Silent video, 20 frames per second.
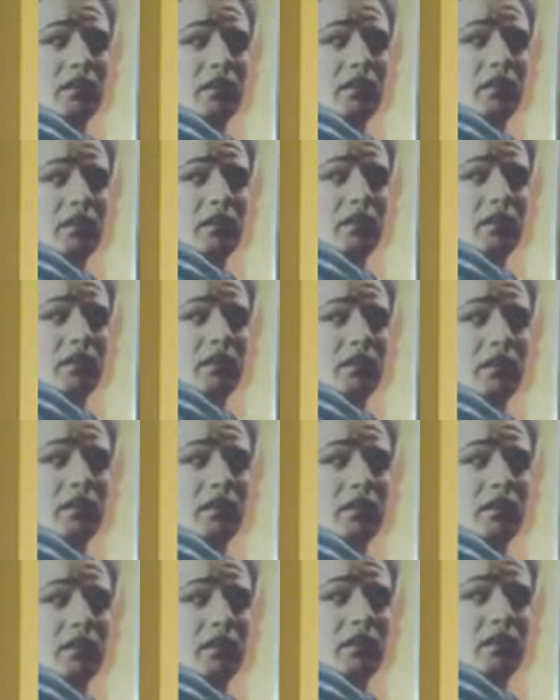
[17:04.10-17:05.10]

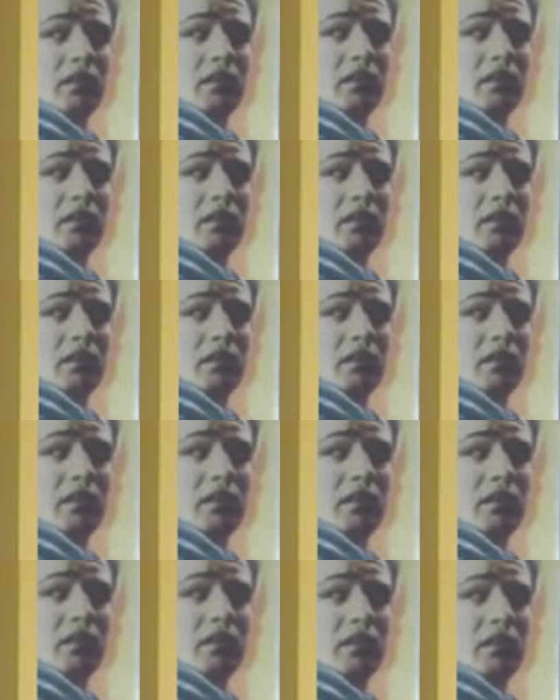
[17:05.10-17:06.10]

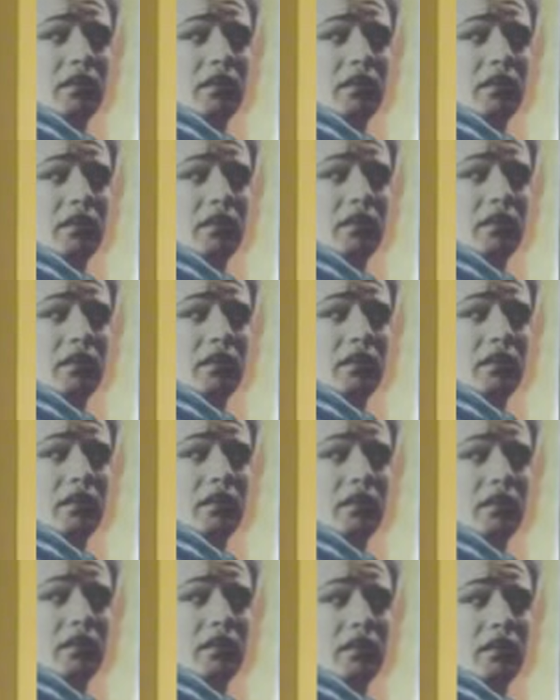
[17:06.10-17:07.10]

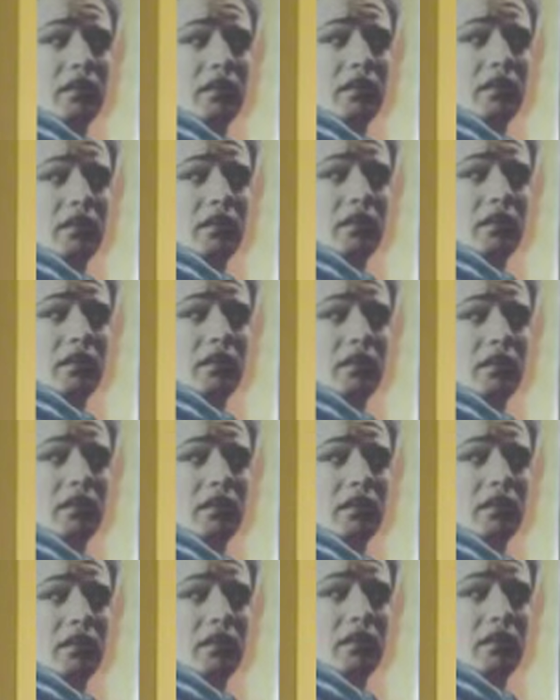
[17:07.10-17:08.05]
(not speaking)